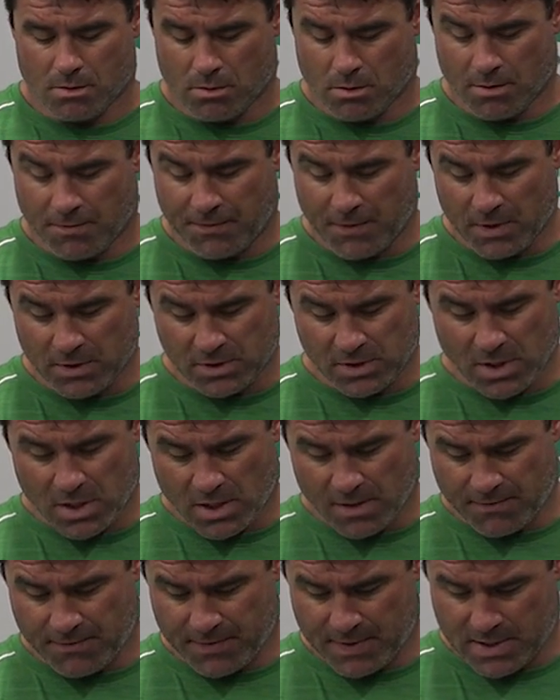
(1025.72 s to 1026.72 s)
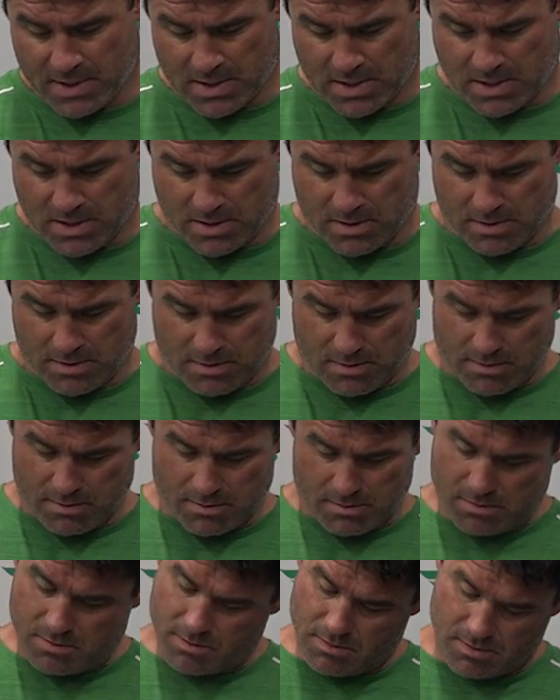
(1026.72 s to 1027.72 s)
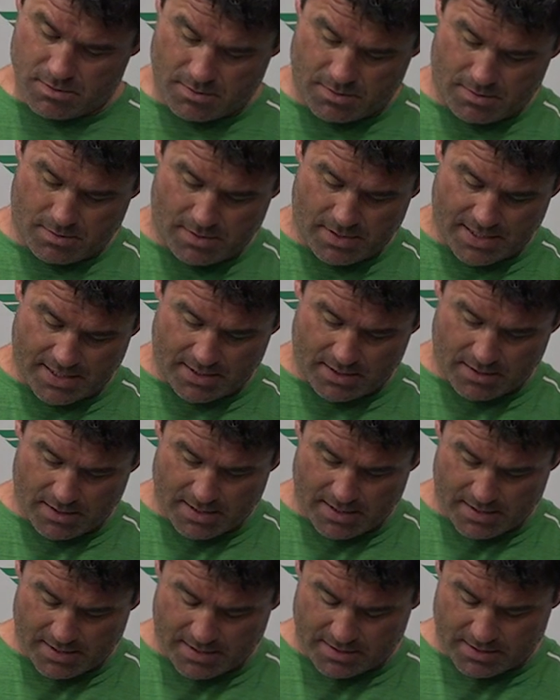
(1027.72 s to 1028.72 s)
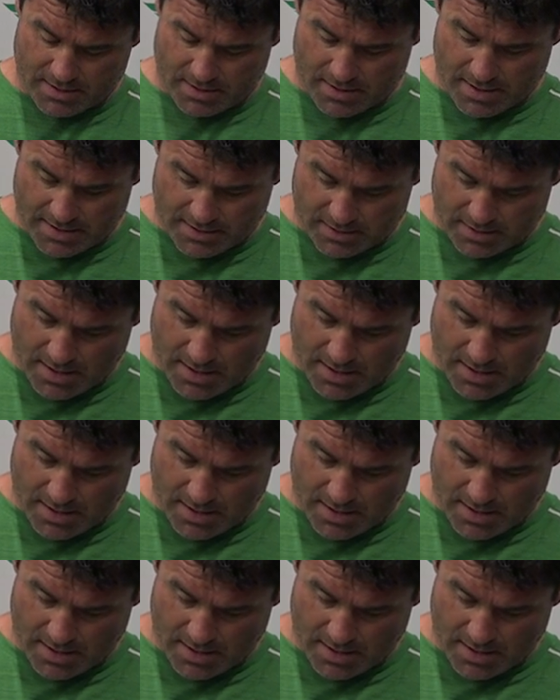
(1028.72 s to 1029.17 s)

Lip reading: Well, first off, that's